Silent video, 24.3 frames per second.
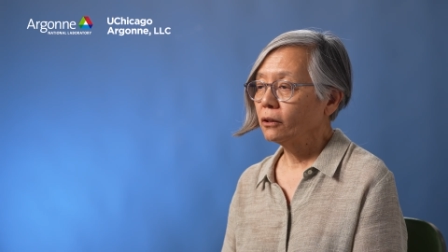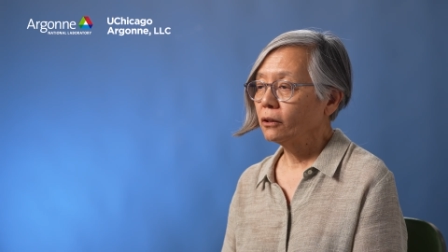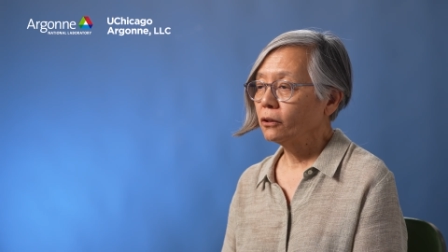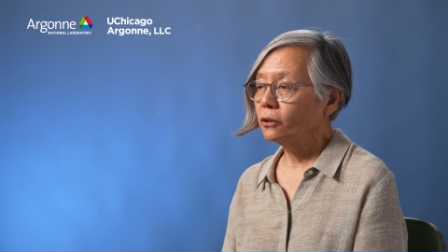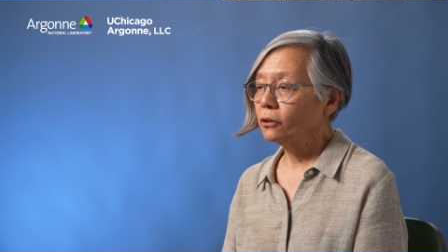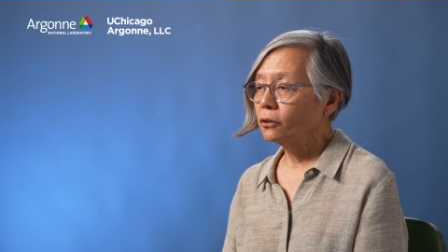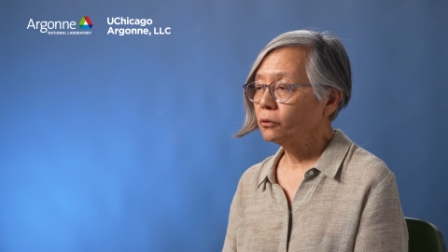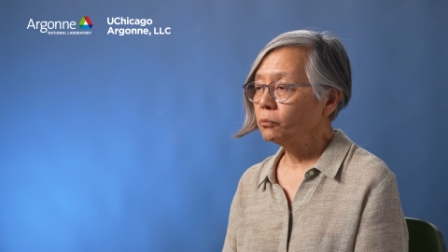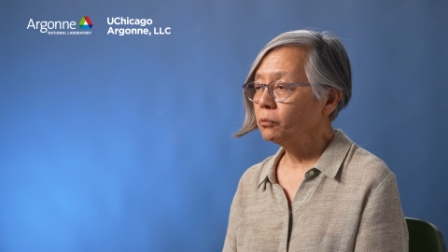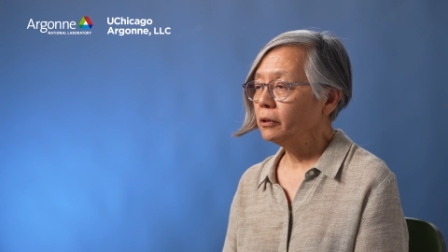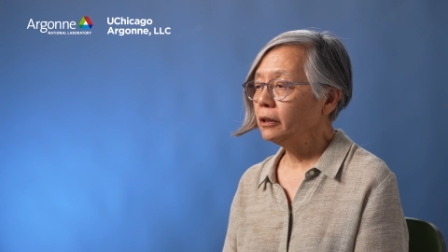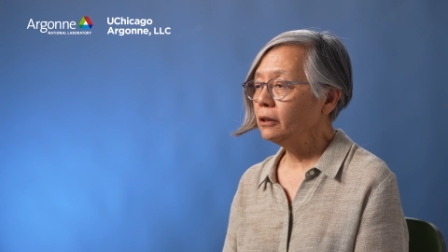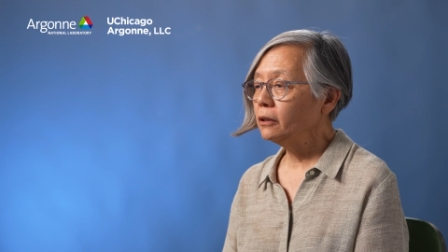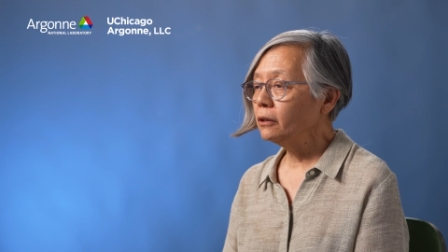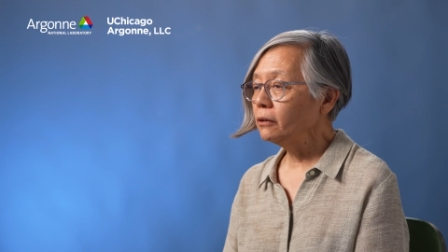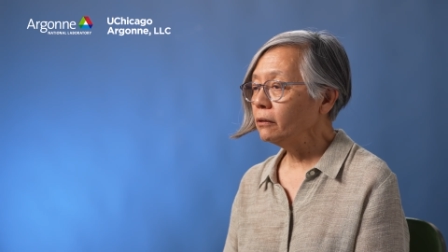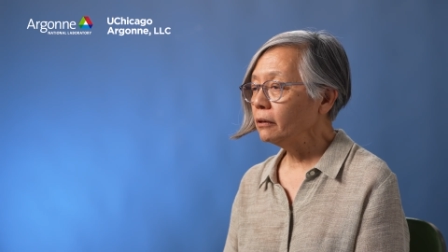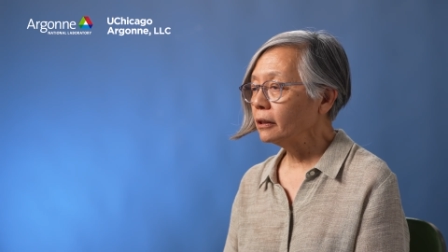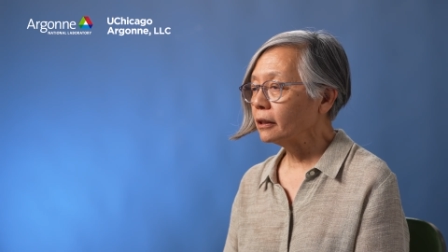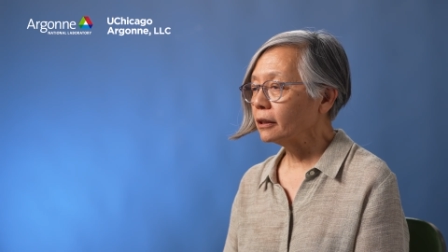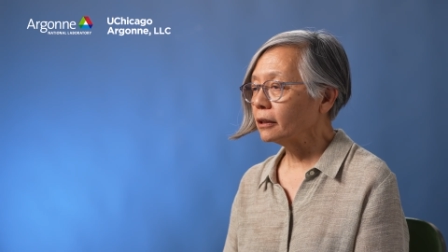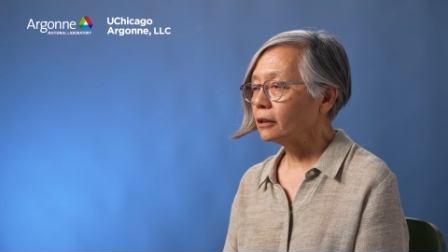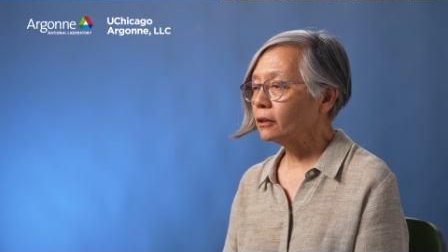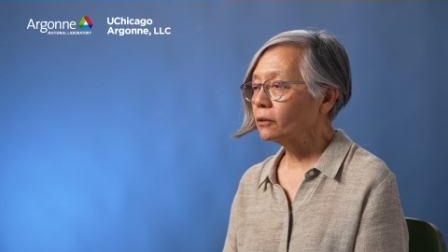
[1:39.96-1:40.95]
Could we
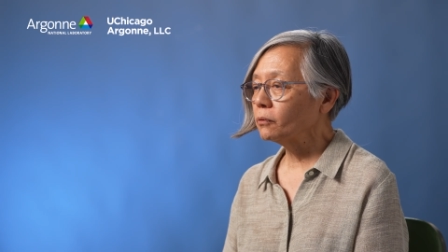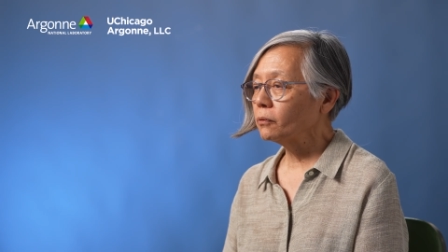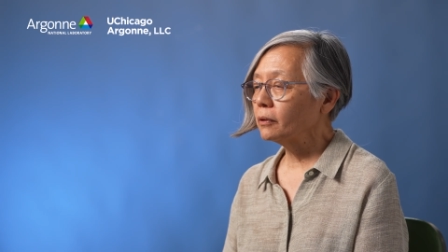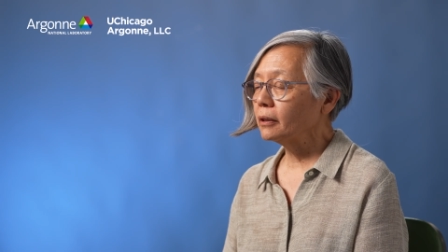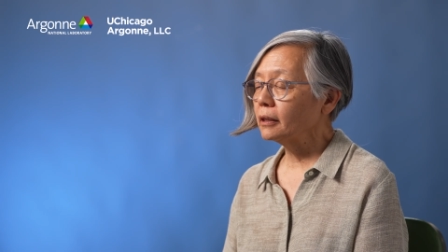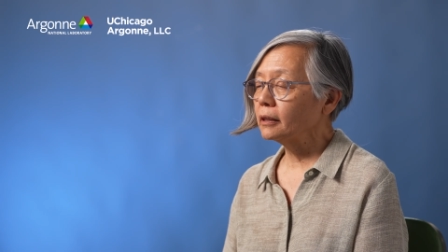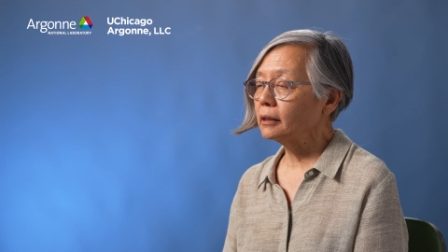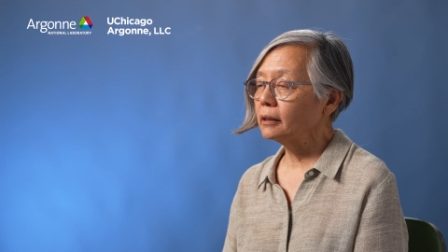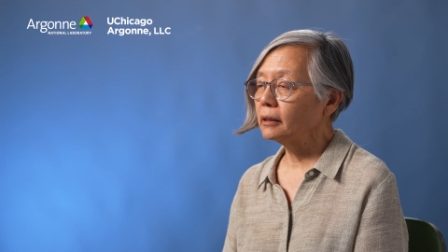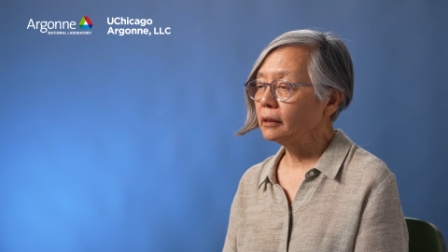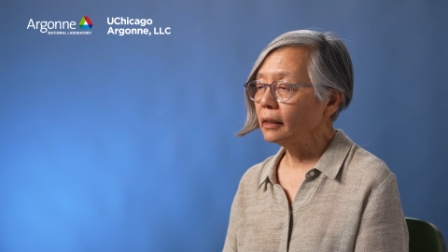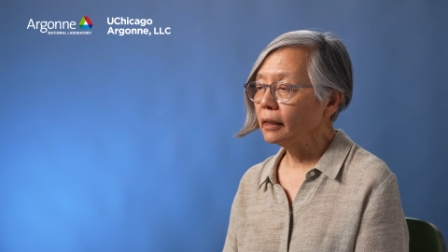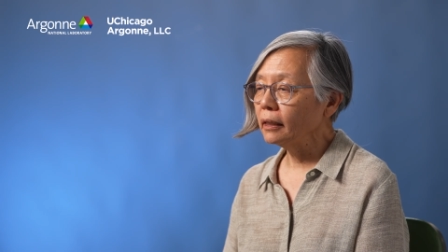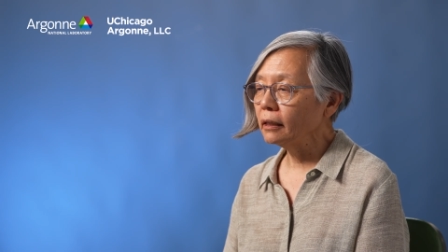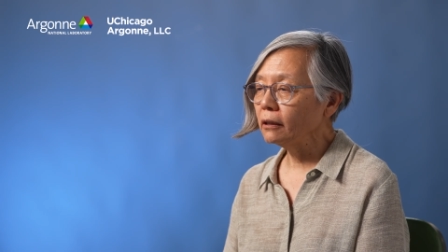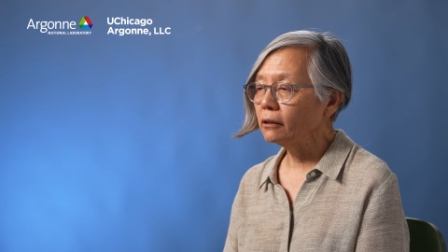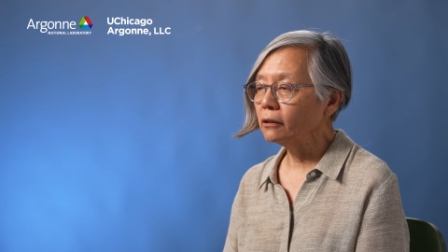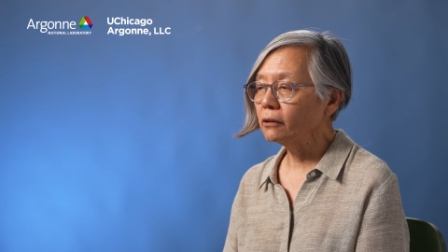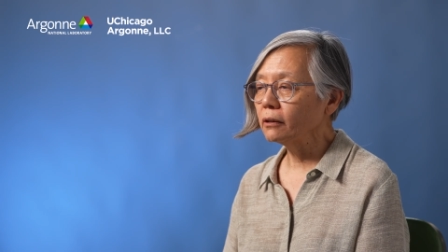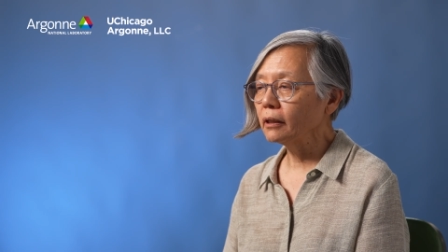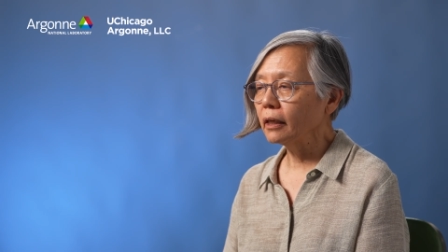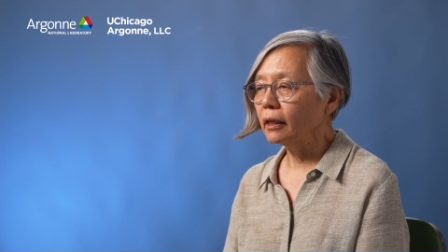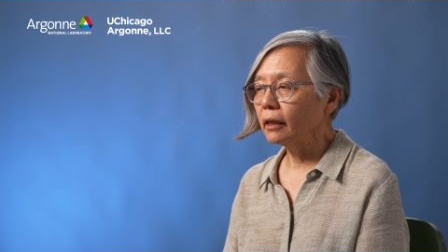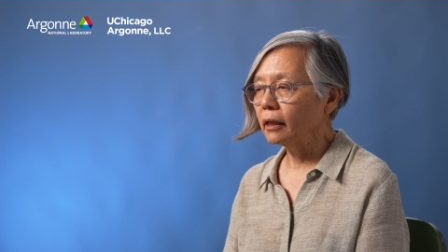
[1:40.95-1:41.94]
do this with the
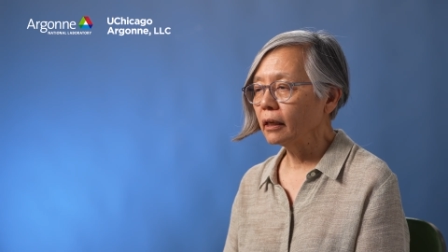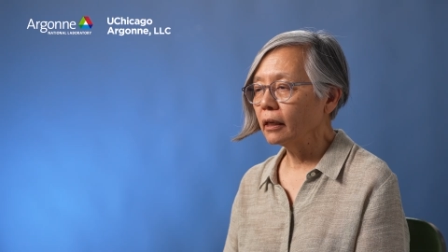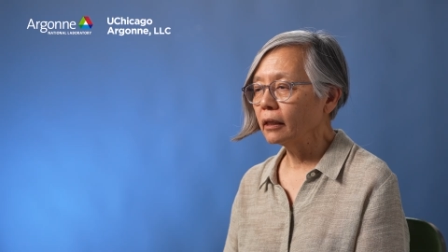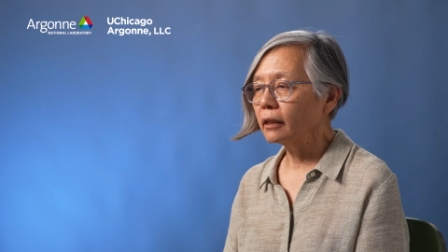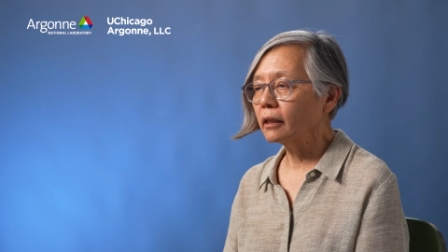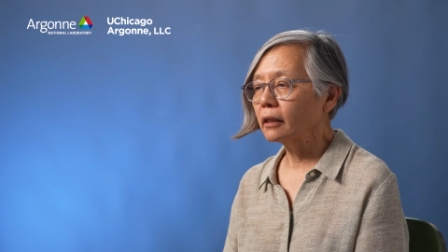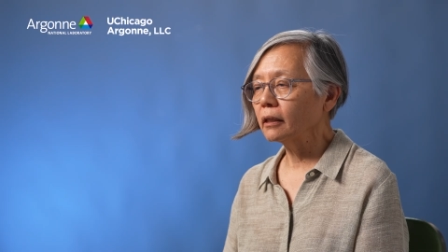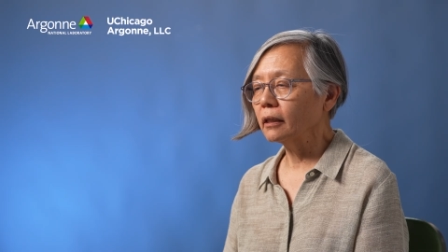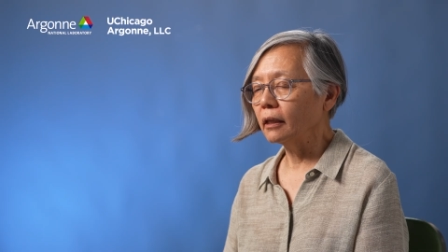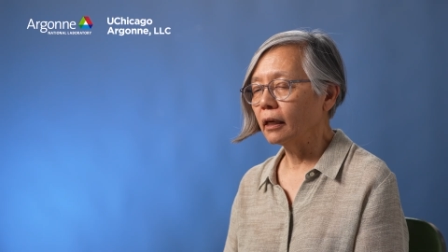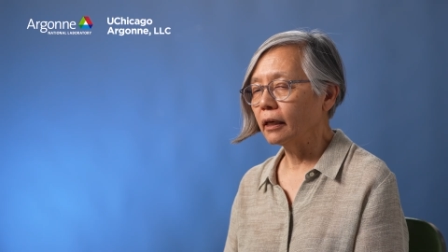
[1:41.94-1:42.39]
standard chaotic